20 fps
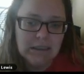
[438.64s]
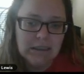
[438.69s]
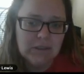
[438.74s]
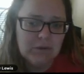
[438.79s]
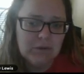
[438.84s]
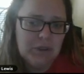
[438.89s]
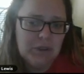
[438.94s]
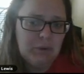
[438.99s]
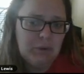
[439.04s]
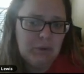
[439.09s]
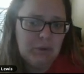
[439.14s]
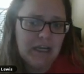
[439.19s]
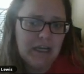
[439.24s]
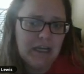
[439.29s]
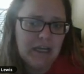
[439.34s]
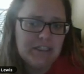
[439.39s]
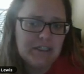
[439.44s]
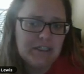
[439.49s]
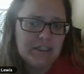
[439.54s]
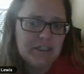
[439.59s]
Don't know
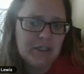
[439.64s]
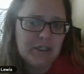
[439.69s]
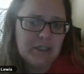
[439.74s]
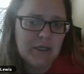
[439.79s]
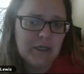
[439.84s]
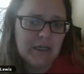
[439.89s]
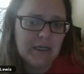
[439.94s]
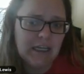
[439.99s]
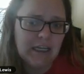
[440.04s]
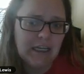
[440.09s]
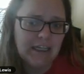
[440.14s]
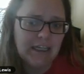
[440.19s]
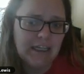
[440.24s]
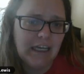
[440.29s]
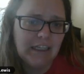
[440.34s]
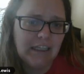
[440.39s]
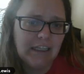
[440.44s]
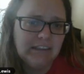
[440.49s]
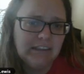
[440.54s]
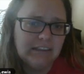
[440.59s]
why I started talking like
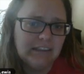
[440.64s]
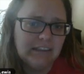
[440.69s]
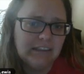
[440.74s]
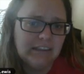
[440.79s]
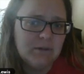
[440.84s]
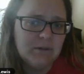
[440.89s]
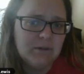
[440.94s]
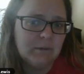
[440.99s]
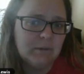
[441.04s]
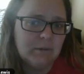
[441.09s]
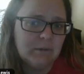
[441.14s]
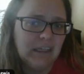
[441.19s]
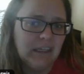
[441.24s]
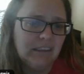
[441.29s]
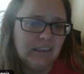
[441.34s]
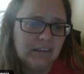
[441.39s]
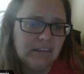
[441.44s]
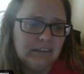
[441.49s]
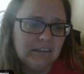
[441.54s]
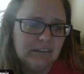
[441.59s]
that. That was
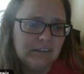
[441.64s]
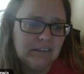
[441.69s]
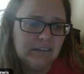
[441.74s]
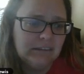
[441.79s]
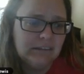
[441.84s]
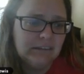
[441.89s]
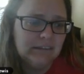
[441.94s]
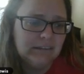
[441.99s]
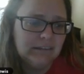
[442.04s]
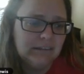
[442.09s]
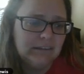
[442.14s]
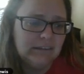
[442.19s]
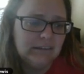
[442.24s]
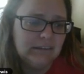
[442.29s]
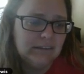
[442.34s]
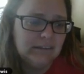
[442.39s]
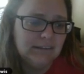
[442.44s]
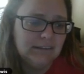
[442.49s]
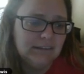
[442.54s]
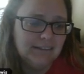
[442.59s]
weird.
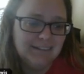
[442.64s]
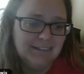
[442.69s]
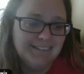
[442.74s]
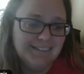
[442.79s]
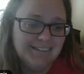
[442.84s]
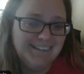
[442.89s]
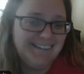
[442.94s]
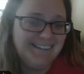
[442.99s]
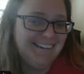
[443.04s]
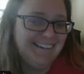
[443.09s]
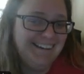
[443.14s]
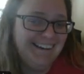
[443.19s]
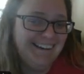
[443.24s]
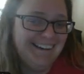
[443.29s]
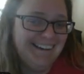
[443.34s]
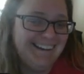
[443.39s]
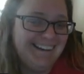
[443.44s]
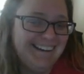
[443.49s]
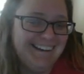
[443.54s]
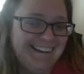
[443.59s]

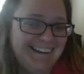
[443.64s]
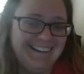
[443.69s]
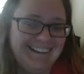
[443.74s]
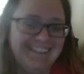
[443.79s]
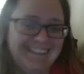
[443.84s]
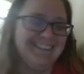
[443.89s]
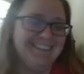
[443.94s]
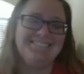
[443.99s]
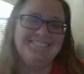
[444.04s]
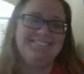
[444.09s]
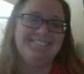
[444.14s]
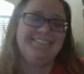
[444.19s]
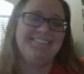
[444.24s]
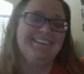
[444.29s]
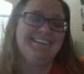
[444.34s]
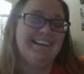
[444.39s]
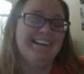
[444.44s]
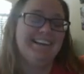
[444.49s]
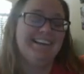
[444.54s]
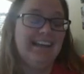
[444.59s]
Yeah,
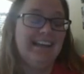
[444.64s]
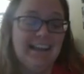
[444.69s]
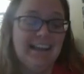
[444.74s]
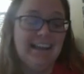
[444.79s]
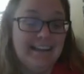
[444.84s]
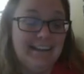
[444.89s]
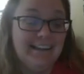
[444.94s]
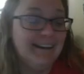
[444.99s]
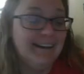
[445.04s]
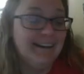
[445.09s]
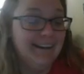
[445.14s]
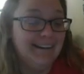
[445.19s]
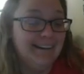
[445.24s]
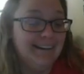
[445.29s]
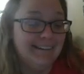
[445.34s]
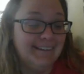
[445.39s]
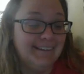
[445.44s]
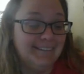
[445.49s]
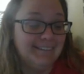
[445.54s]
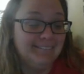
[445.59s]
I
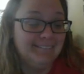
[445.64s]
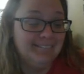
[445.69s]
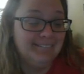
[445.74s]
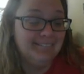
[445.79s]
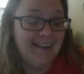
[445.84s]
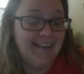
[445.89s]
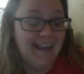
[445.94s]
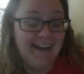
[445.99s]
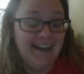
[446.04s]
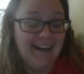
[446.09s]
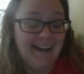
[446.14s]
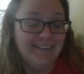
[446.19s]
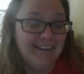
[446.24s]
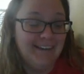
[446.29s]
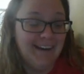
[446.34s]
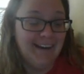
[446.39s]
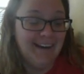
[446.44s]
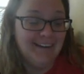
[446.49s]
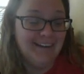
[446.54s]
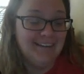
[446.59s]
don't know. I don't
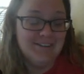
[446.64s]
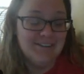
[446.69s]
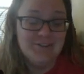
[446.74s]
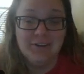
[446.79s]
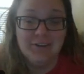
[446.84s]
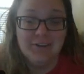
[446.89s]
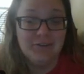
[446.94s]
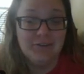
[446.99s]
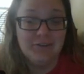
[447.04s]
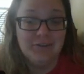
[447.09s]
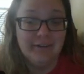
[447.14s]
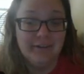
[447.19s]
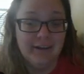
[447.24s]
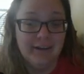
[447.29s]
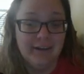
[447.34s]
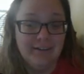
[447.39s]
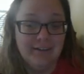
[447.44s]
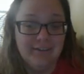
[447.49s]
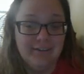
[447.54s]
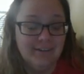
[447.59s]
know. The struggle's real.
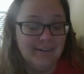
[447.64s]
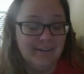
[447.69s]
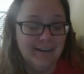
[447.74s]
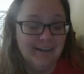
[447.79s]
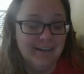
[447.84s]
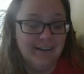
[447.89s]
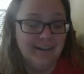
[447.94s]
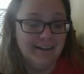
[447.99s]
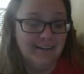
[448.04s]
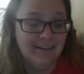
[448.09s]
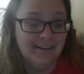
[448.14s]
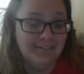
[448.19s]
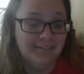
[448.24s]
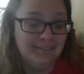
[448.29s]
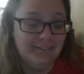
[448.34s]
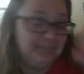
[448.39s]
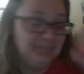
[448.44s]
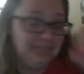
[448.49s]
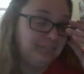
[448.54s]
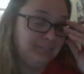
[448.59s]
Okay, I don't know.
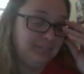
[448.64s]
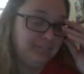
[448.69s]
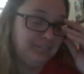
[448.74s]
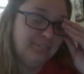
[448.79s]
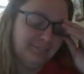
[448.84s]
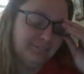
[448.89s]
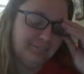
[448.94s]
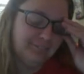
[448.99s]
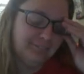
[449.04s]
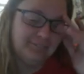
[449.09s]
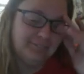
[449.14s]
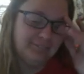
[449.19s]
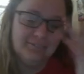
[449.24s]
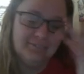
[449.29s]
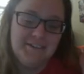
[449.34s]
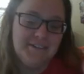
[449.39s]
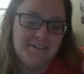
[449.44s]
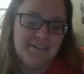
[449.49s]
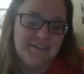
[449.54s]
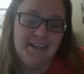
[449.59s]

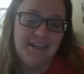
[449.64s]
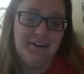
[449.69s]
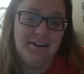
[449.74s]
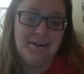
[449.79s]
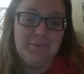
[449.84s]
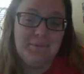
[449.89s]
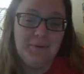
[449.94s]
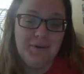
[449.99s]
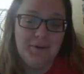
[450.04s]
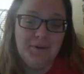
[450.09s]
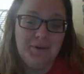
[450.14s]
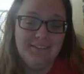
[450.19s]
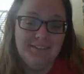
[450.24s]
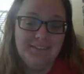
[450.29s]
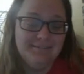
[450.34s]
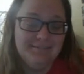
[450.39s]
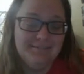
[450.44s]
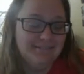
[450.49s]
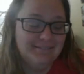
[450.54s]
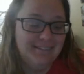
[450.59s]
Saturday
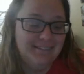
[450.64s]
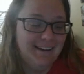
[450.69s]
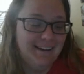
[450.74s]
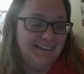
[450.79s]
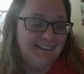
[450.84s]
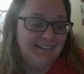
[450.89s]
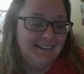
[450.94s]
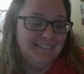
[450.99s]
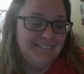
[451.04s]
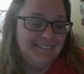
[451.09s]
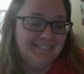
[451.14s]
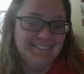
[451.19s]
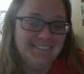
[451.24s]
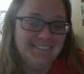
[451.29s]
morning. I don't know.